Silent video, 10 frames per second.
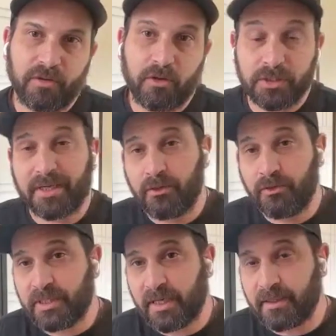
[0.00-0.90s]
Because like you
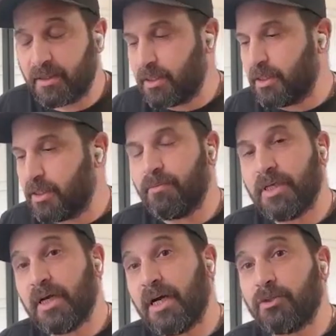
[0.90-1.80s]
said,
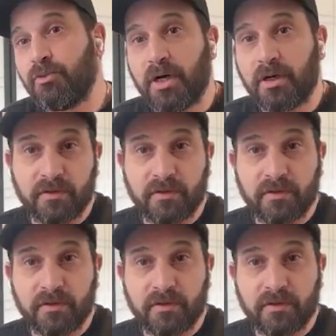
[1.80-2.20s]
because we are